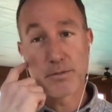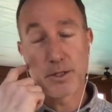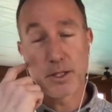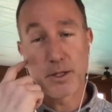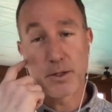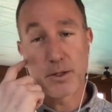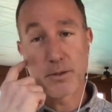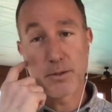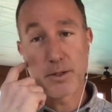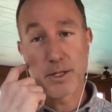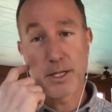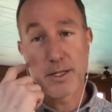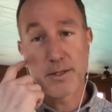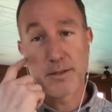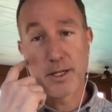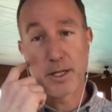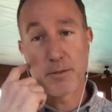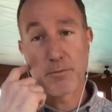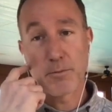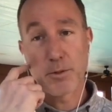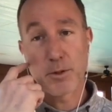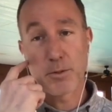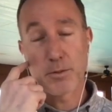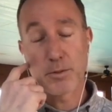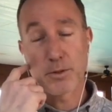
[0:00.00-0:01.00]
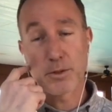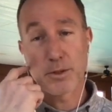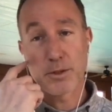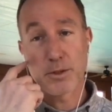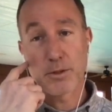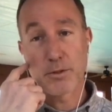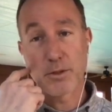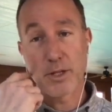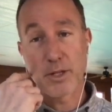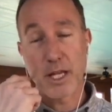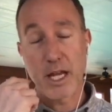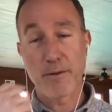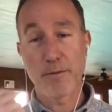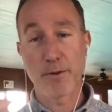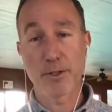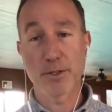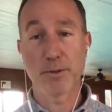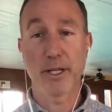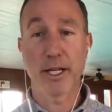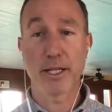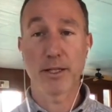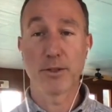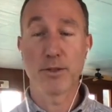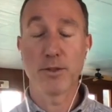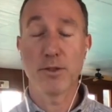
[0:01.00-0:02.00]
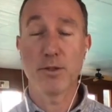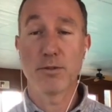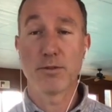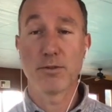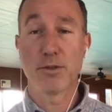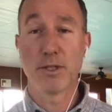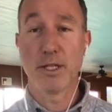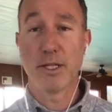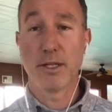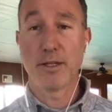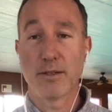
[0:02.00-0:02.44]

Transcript: you know, he's done what uh, a lot of us would like to do: